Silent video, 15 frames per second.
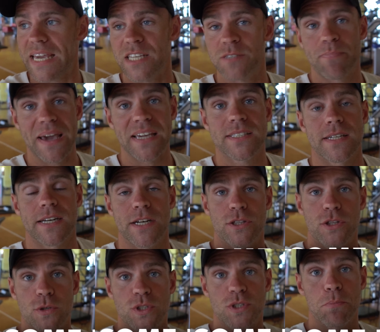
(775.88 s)
is basically to
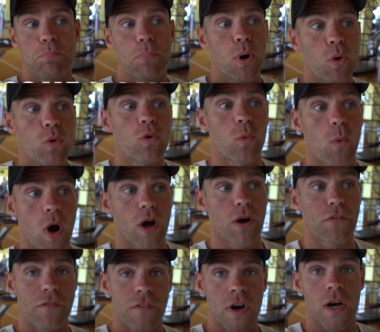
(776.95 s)
do some pull
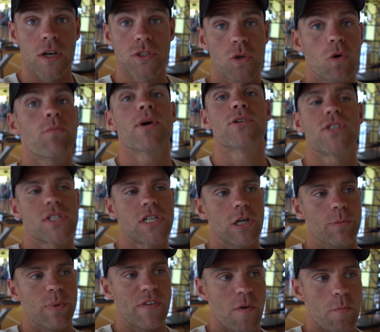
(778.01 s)
work first, almost as a
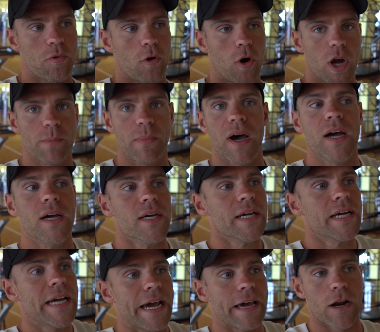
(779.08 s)
little bit of a primer.
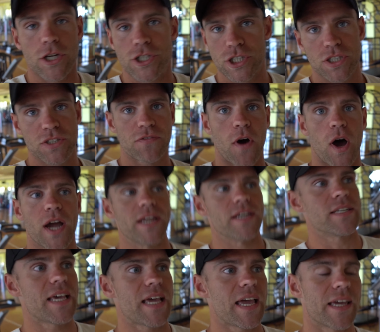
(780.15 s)
And I just
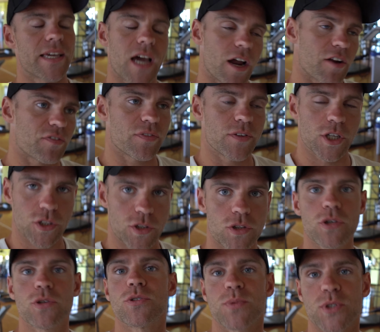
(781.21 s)
find it kind of, you do some